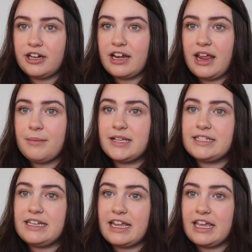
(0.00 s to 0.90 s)
Her name
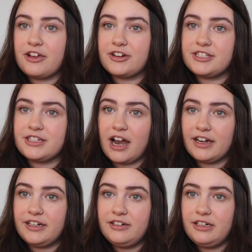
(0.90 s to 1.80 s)
is Nikki
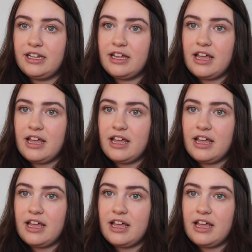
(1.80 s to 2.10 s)
Cristaudo.